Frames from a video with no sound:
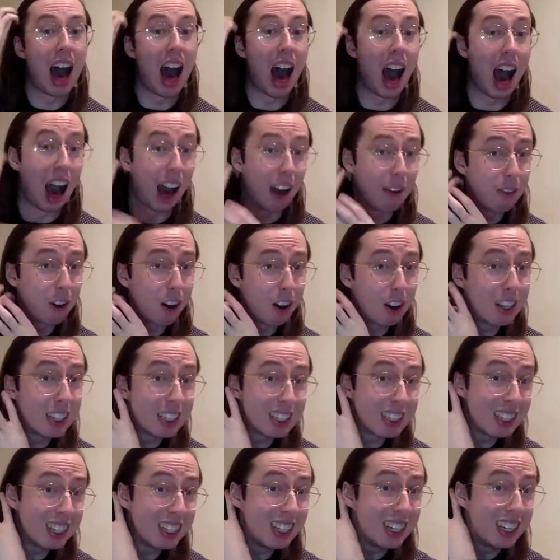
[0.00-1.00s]
I've
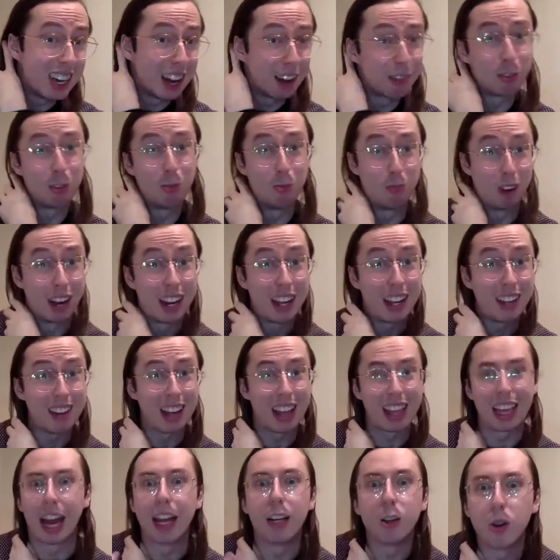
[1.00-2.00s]
honestly never read it.
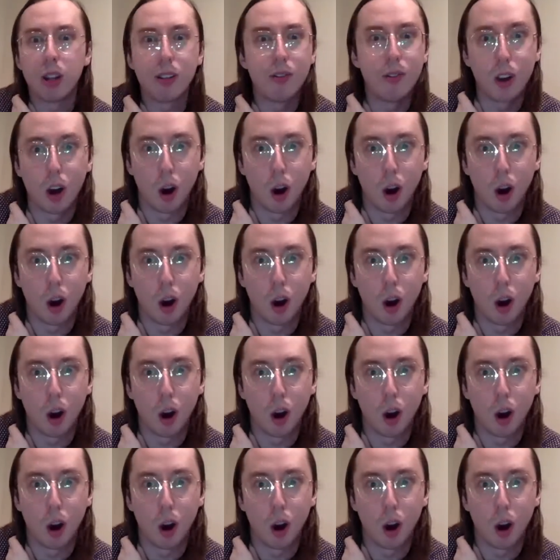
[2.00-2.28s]
Like I don't even